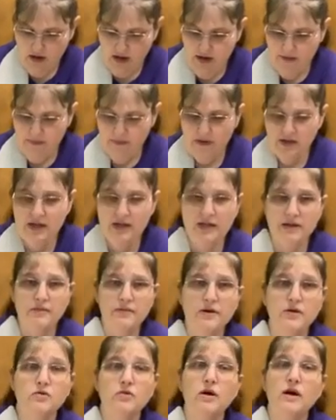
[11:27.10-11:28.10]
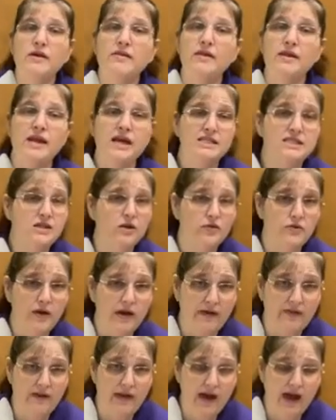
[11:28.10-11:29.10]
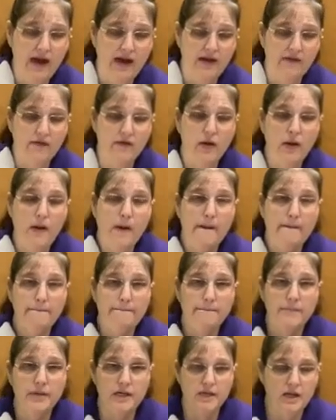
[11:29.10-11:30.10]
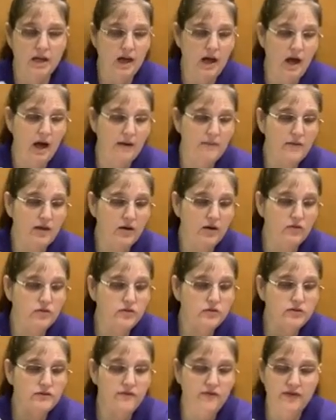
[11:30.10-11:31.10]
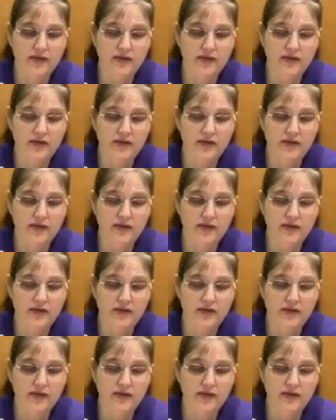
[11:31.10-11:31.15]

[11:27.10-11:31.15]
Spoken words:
and put it in the middle, and that's all you have to have. But I'm not going to use the